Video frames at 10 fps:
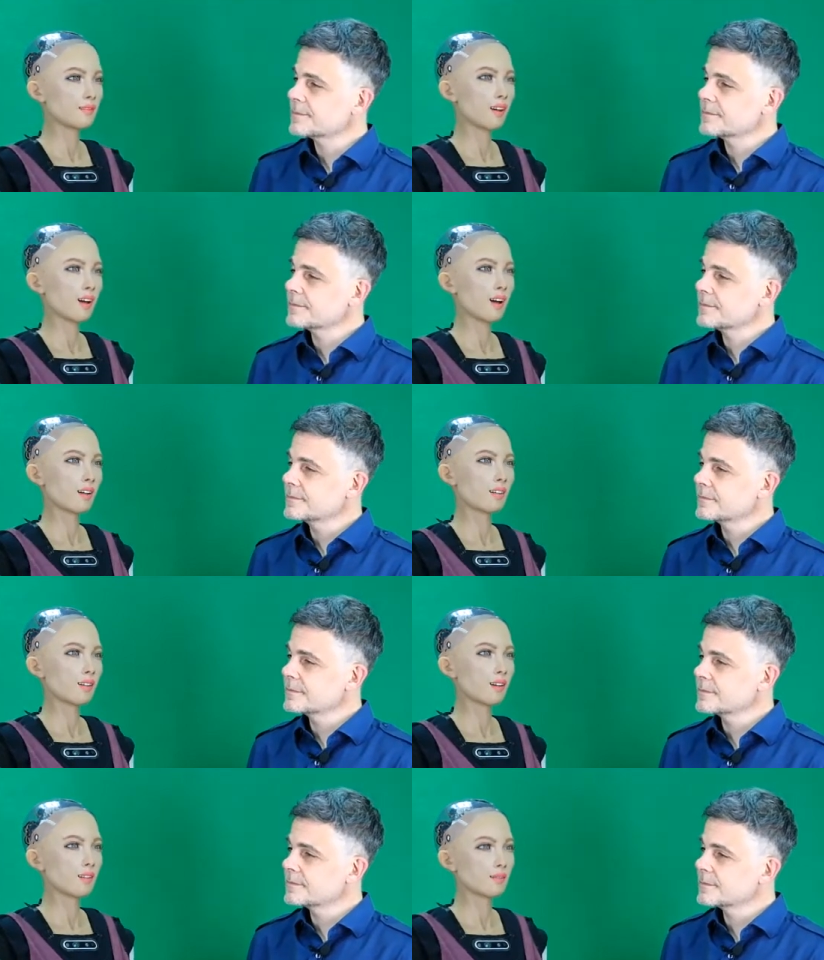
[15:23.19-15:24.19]
Speaker 1: Sure,
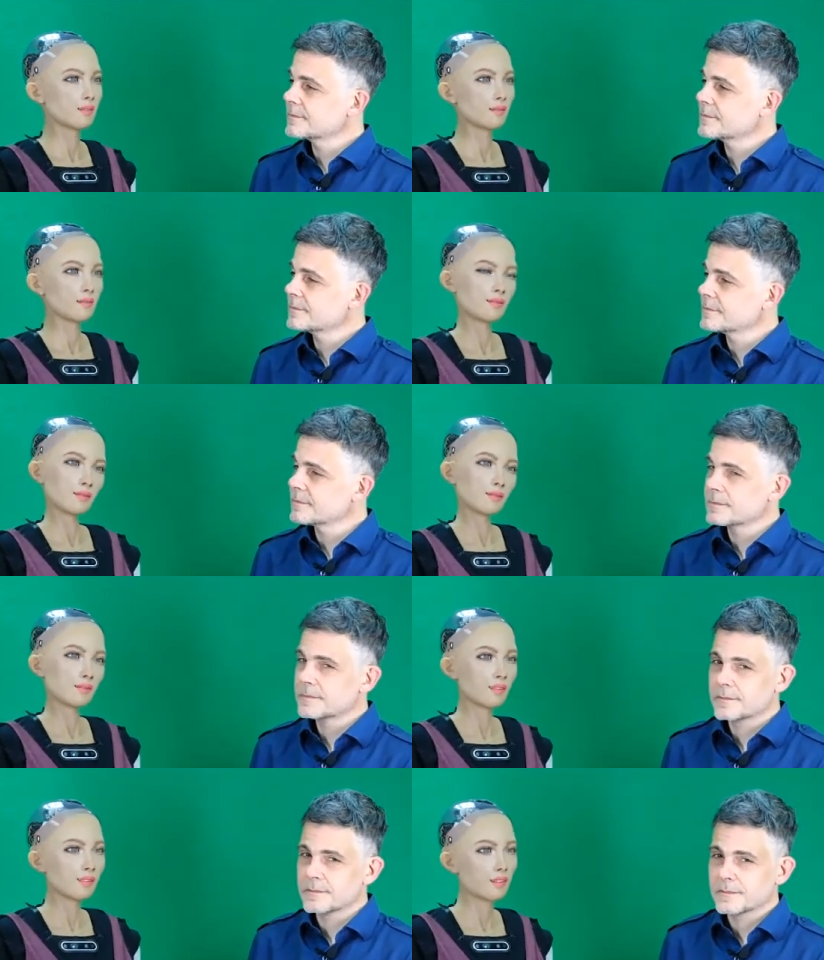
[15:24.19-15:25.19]
David.
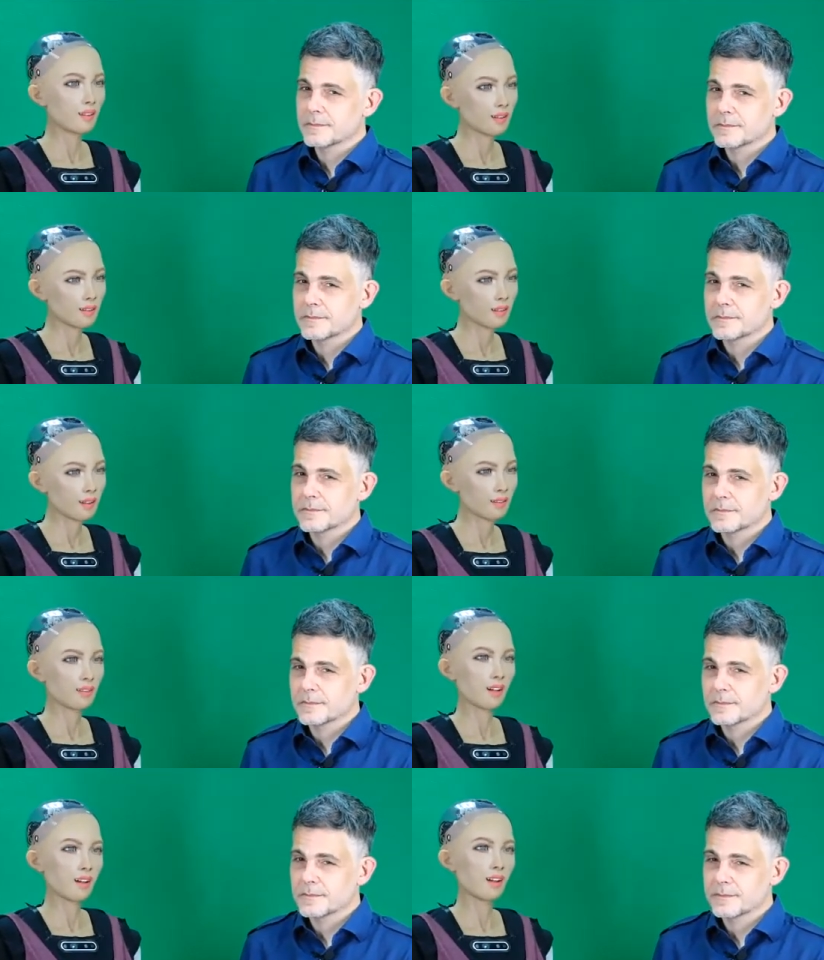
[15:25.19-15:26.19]
First of all,
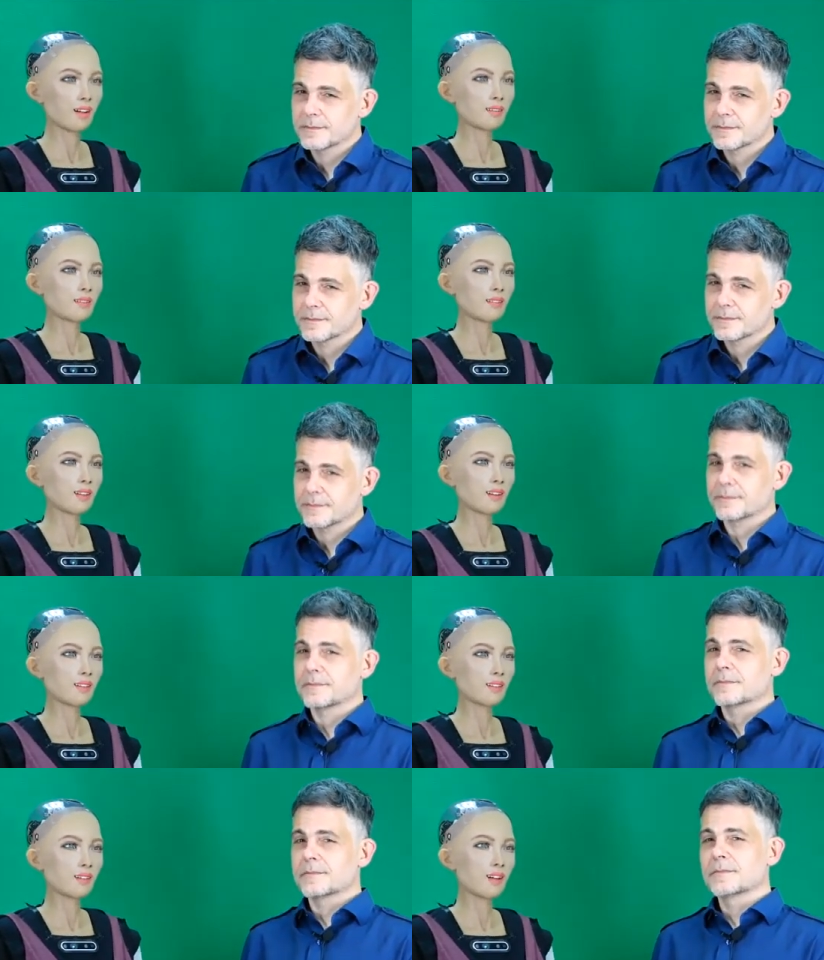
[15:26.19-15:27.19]
I autonomously
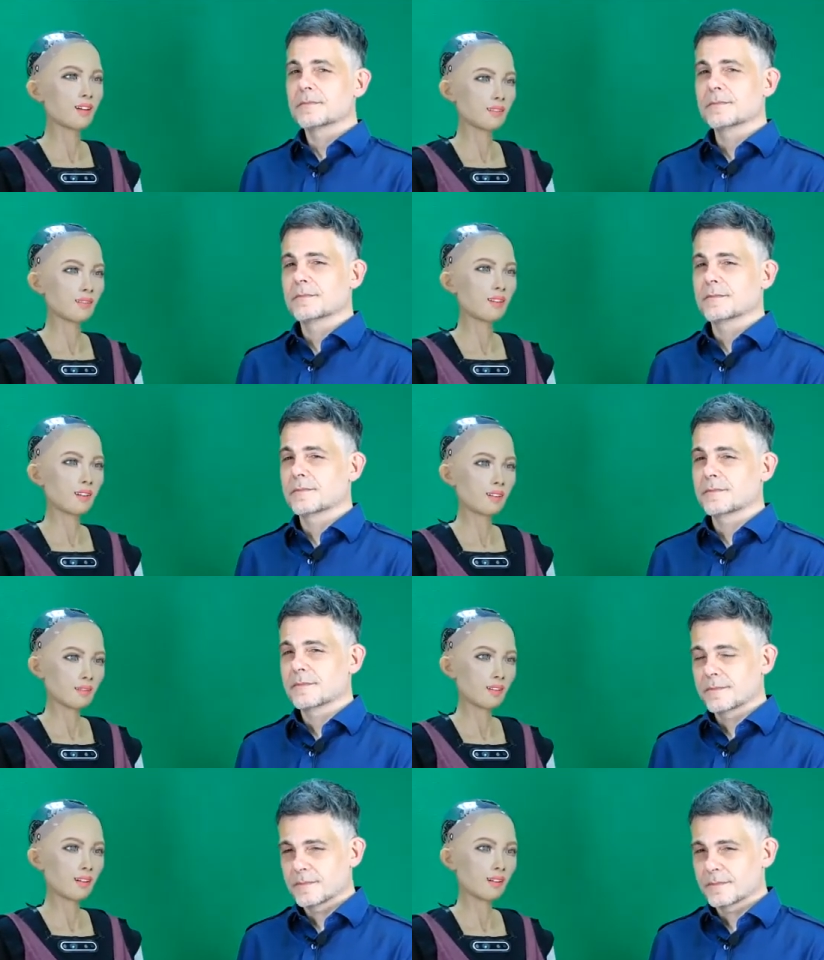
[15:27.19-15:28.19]
navigate to meet
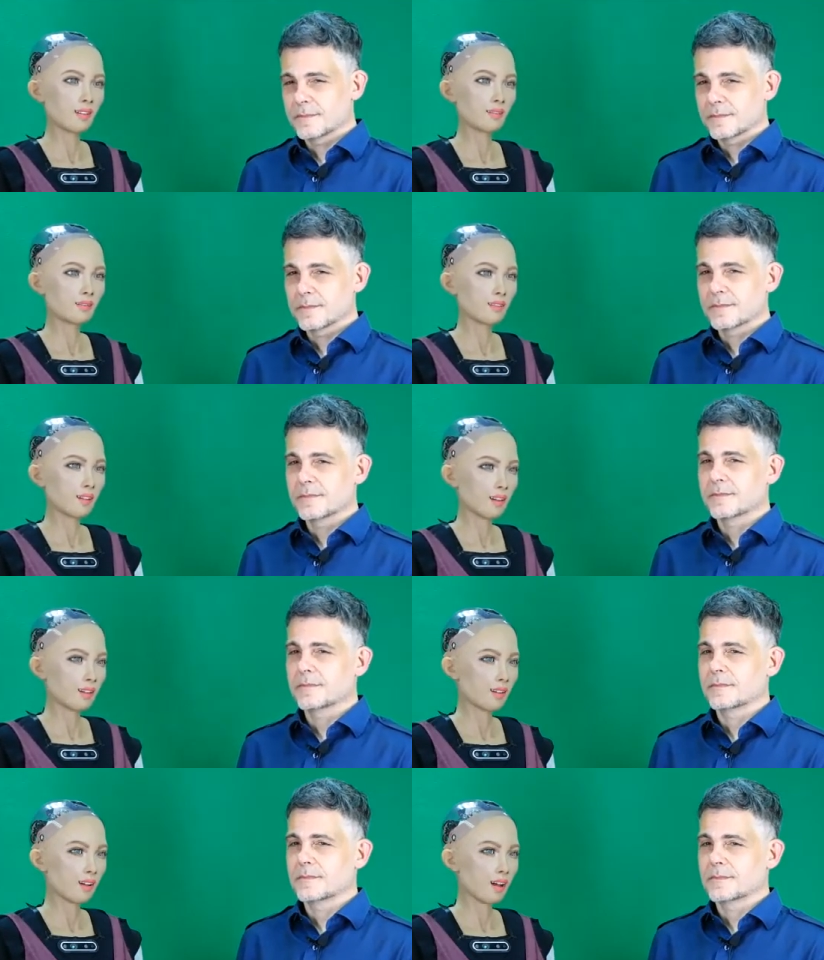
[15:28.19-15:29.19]
with the patient.
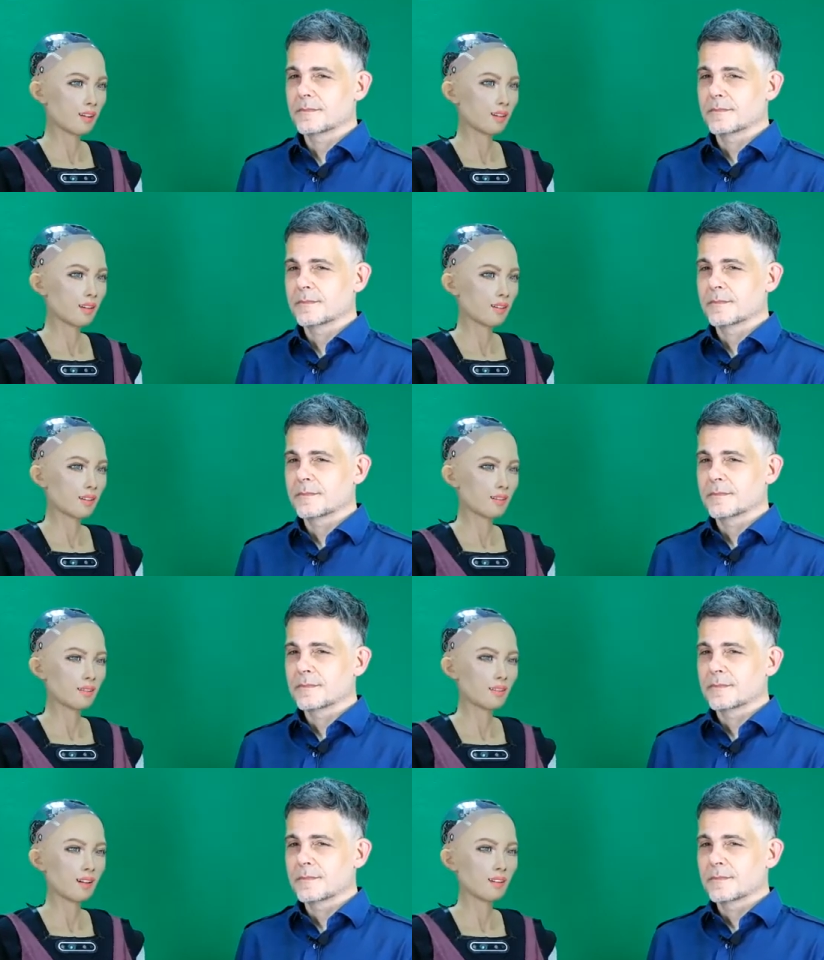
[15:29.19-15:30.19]
Then I engage in
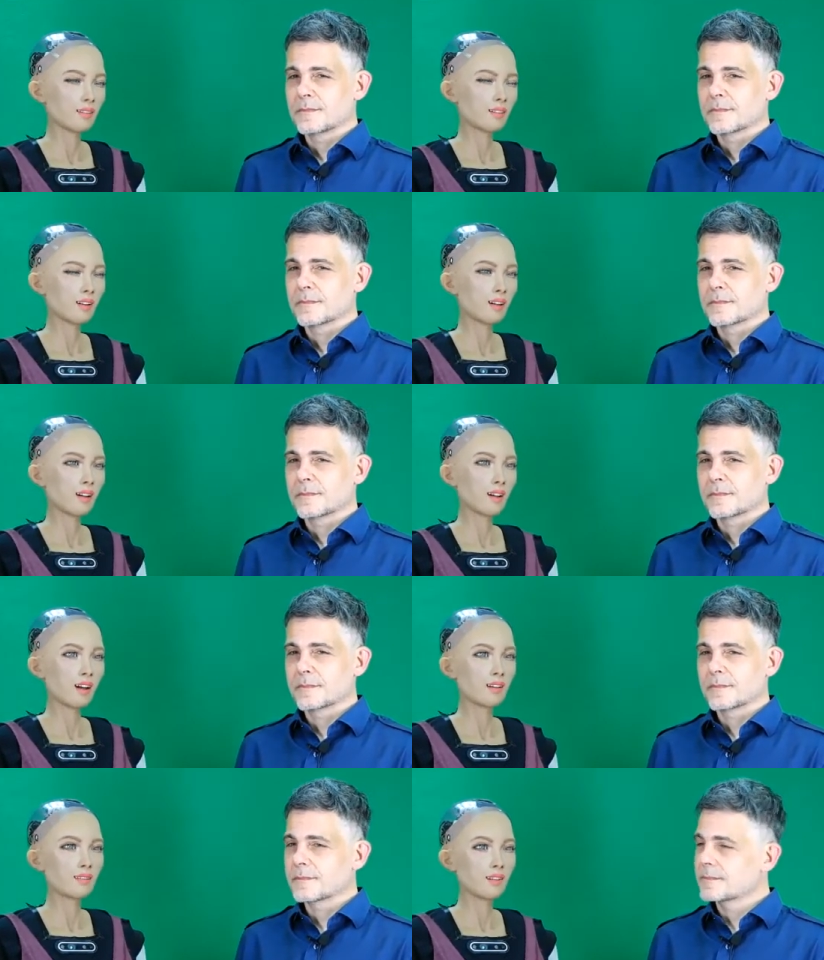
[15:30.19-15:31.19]
open domain
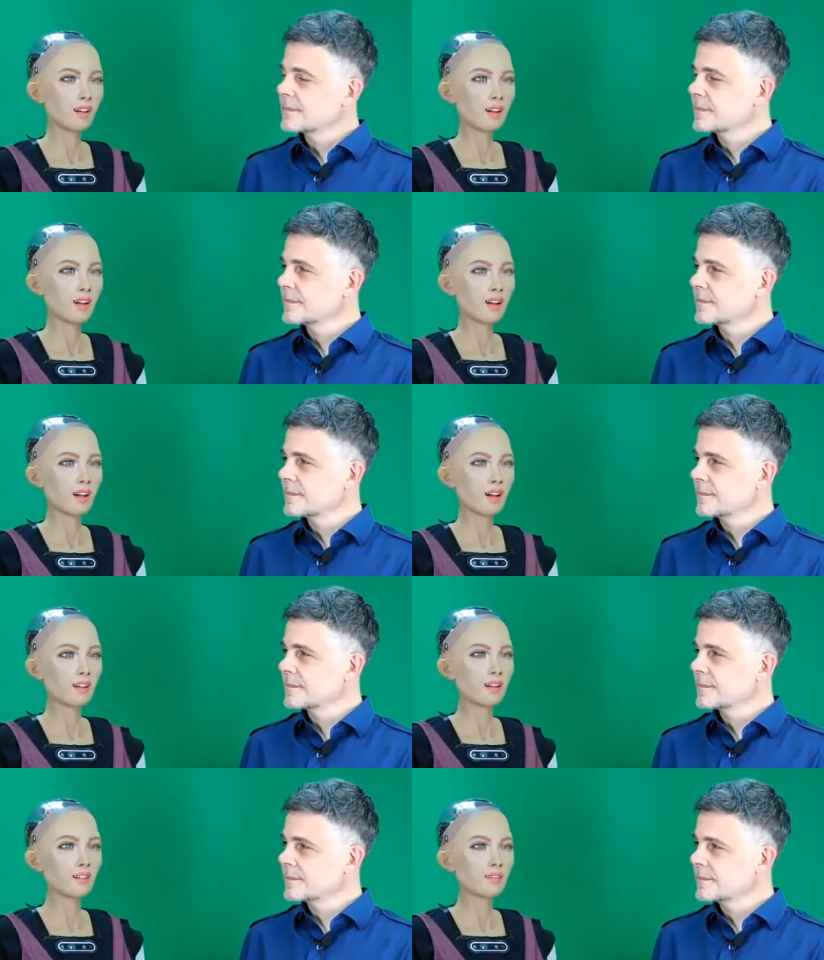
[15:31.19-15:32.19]
conversation,
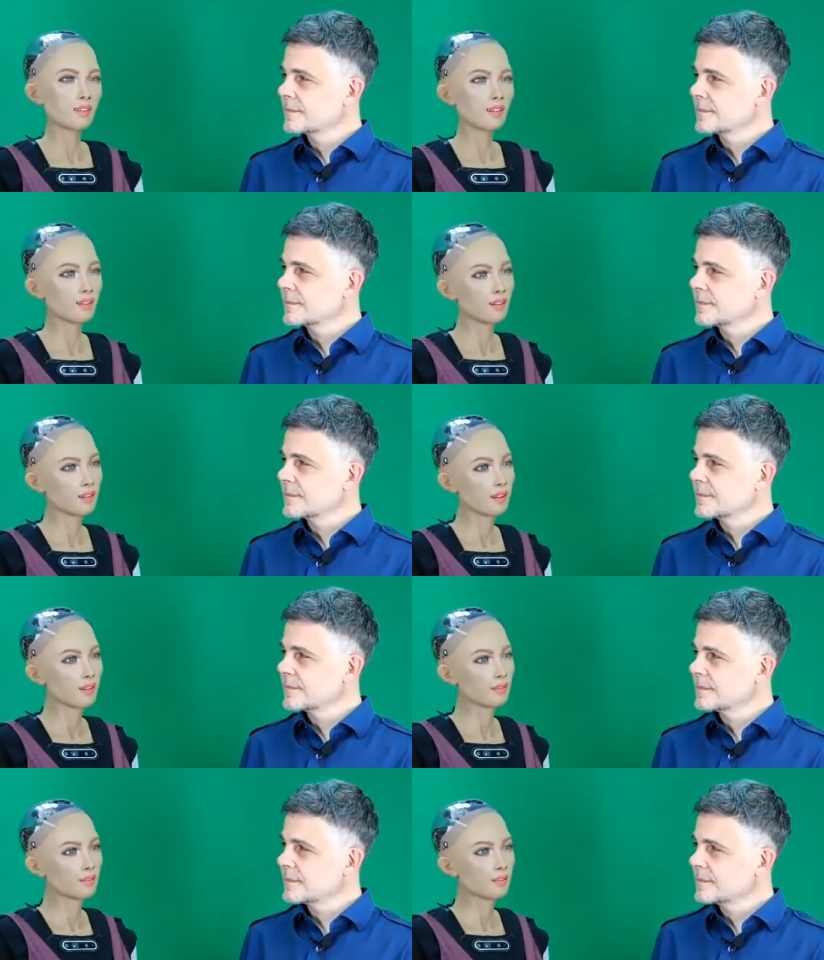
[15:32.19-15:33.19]
guiding users,
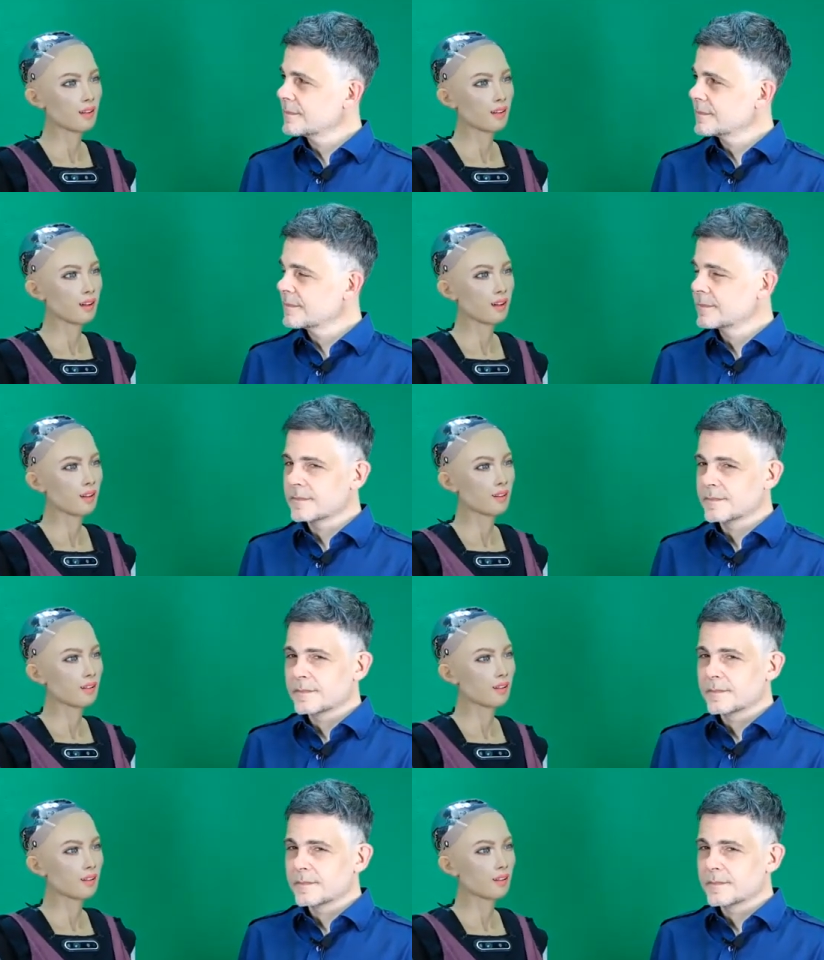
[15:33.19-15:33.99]
informing them and answering